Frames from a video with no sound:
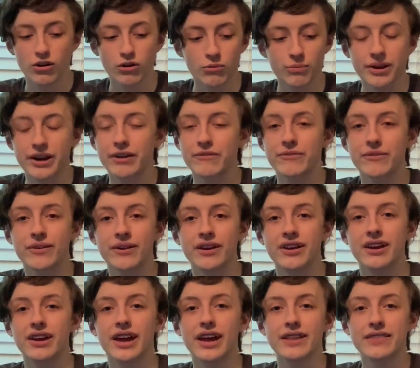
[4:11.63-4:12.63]
or whatever,
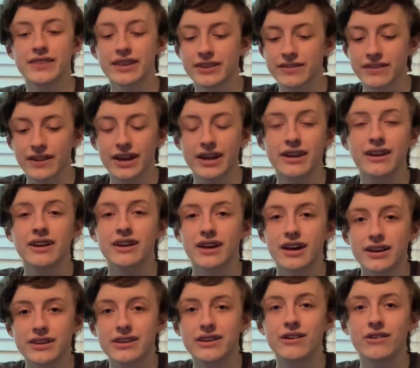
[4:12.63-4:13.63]
and then like
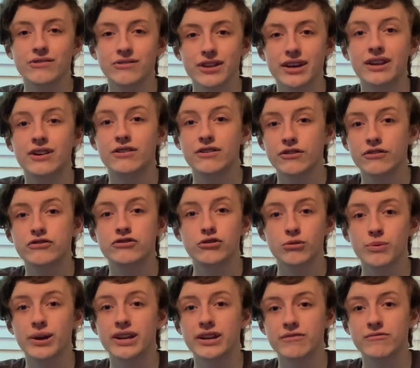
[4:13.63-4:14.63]
a year later you're still
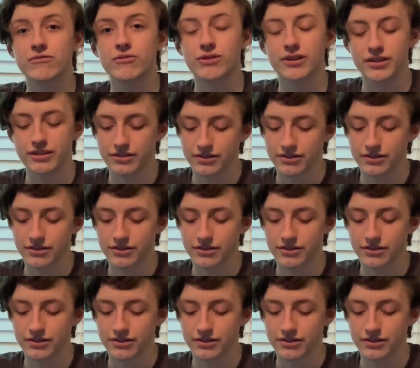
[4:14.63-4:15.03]
waiting for it.